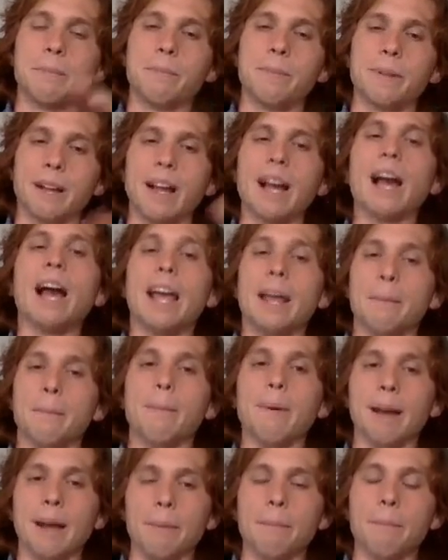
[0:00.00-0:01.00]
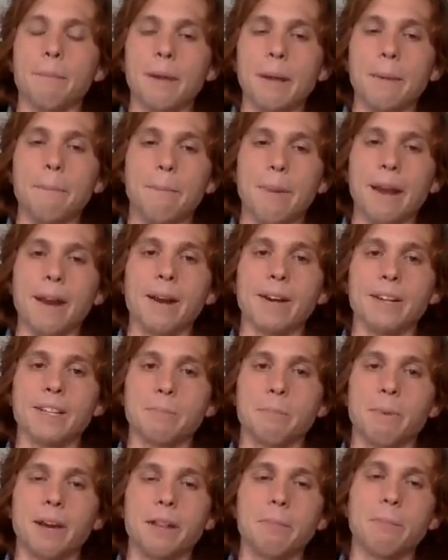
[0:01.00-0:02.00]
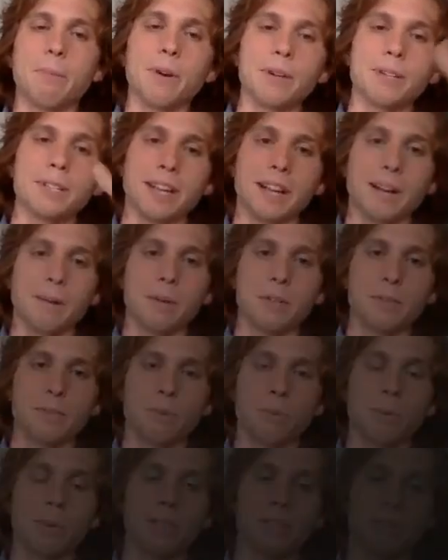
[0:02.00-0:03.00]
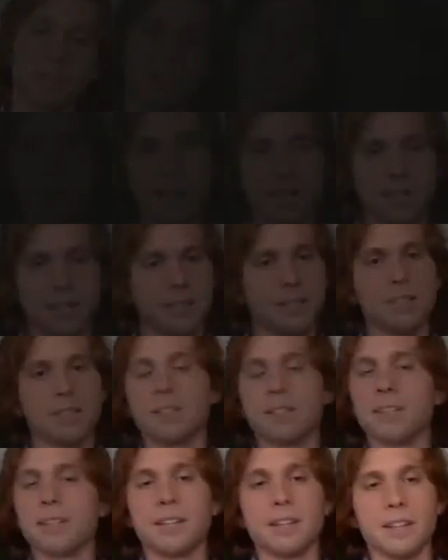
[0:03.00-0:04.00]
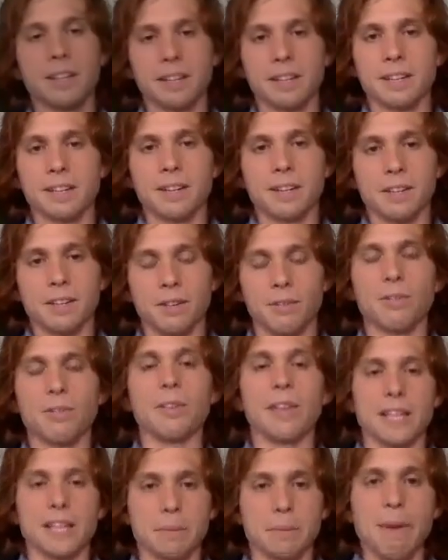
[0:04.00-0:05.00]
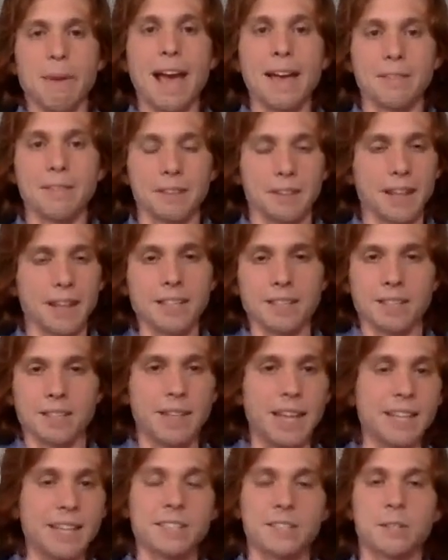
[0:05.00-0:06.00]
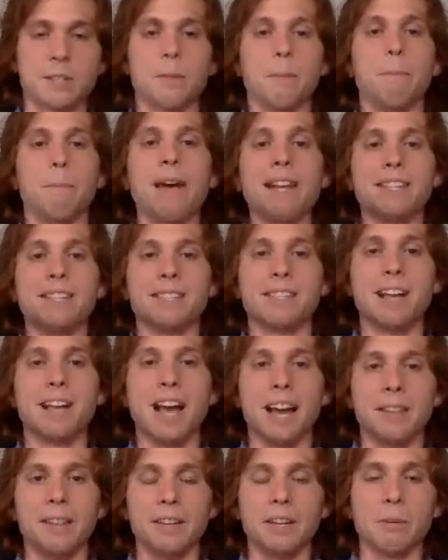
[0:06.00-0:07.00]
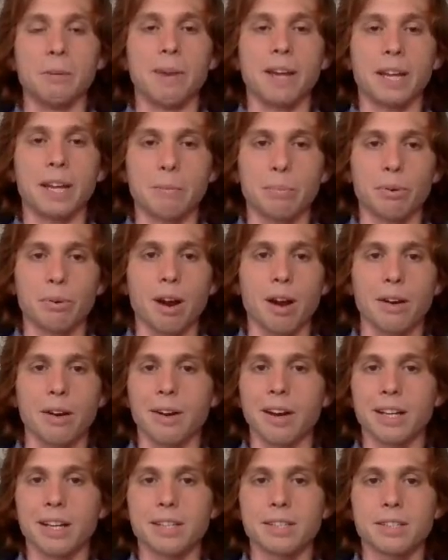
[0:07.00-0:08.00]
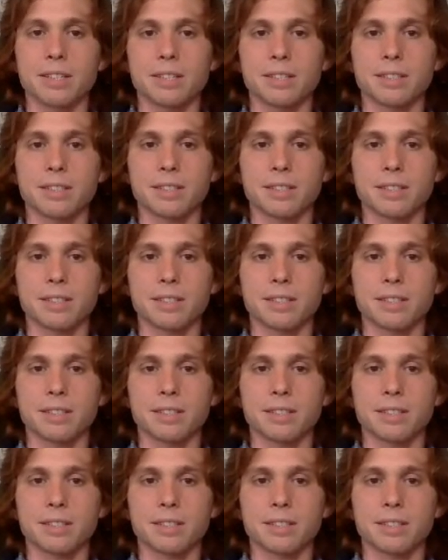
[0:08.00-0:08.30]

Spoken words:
I'm embarrassed by the person I was 4 months ago, which is, you think that's a bad thing. That's the best sign that you're making progress.